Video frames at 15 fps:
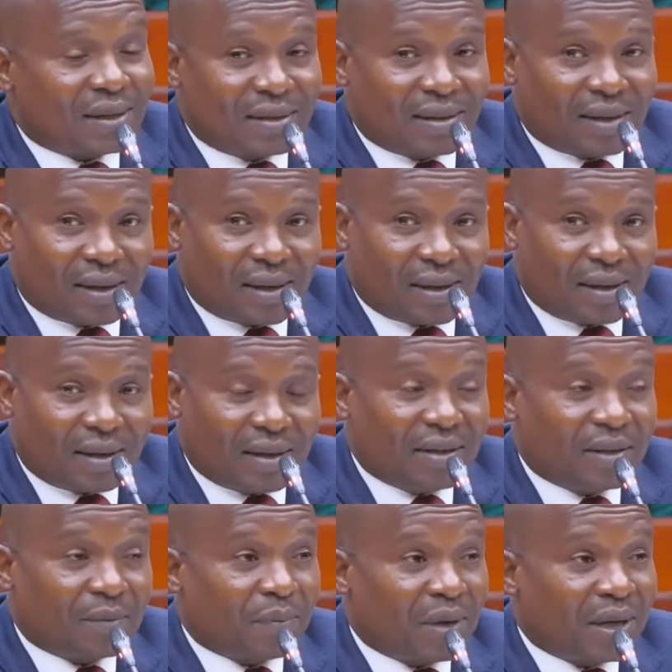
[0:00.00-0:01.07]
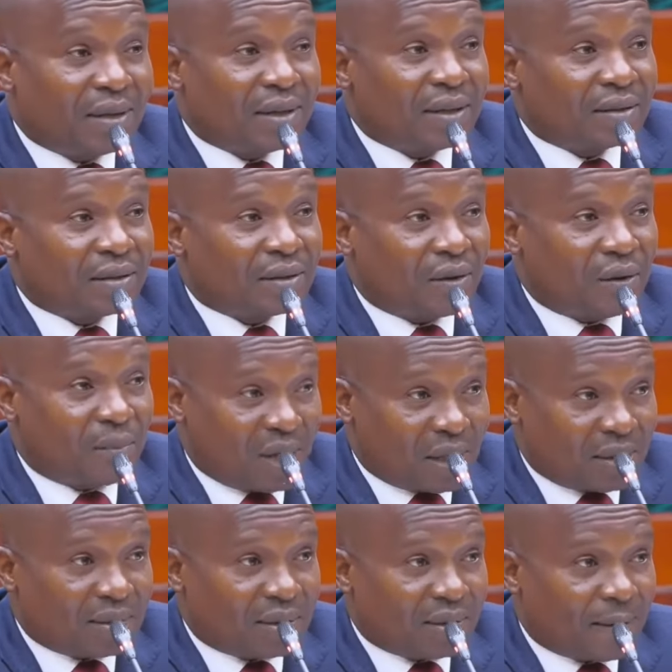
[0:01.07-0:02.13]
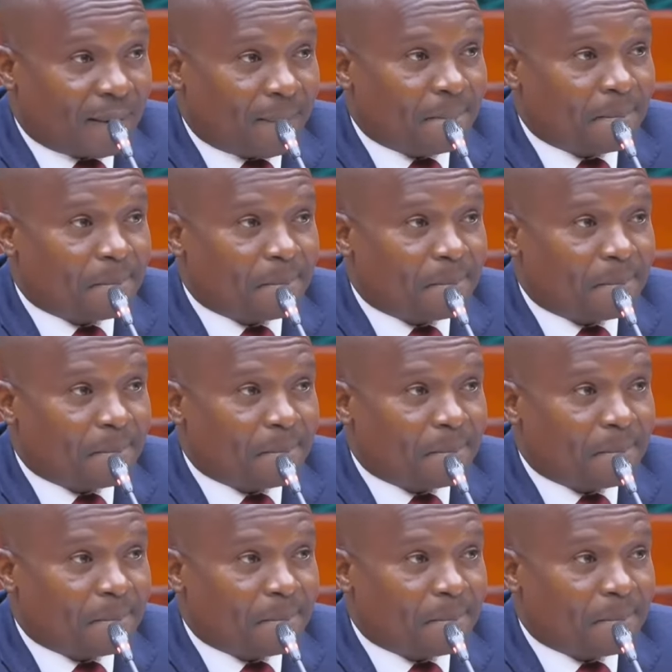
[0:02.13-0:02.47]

under independent command,